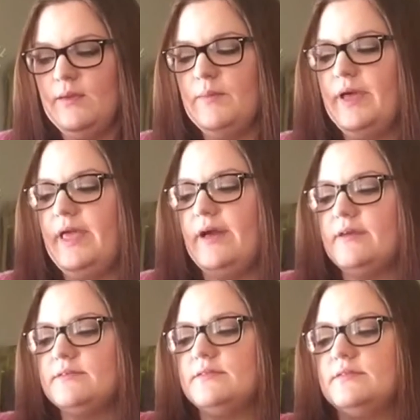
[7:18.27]
But yeah.
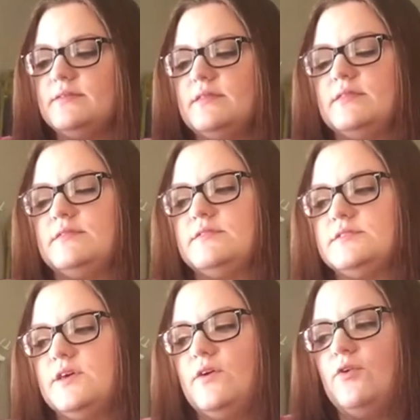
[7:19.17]

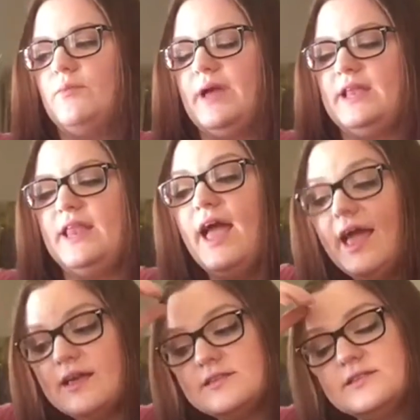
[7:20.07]
So my
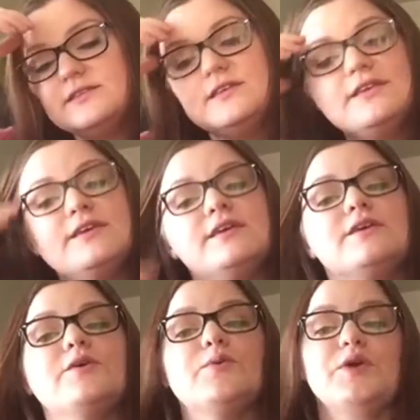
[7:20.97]
next
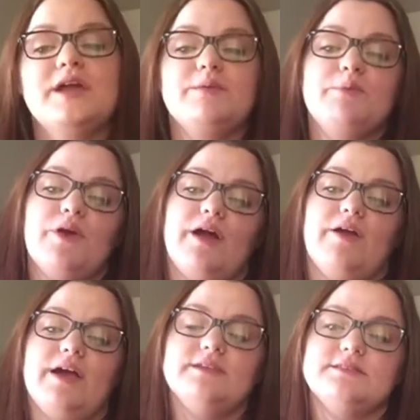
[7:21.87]
work in
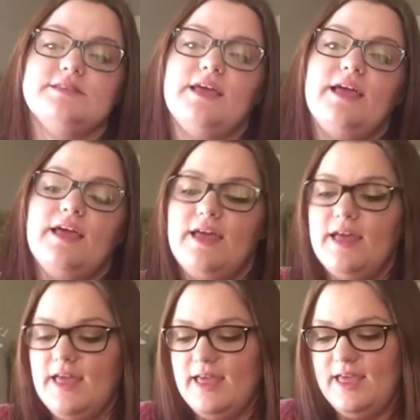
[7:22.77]
progress
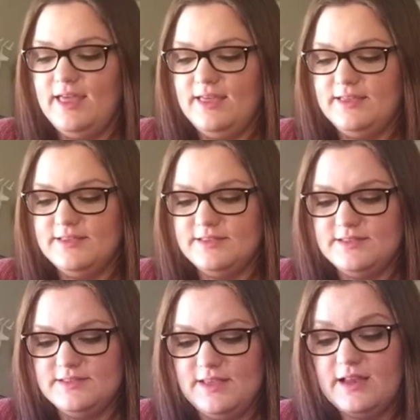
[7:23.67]

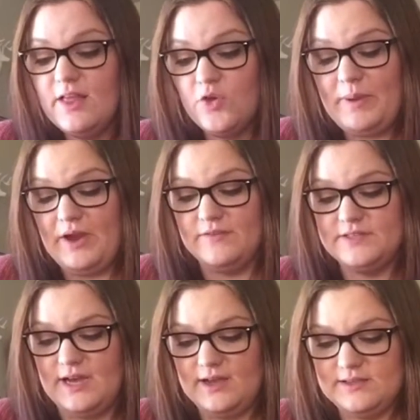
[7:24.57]
is another pair of
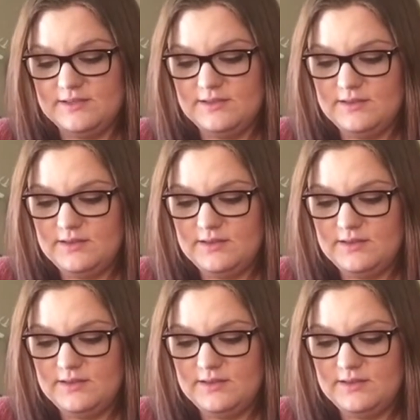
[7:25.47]
socks.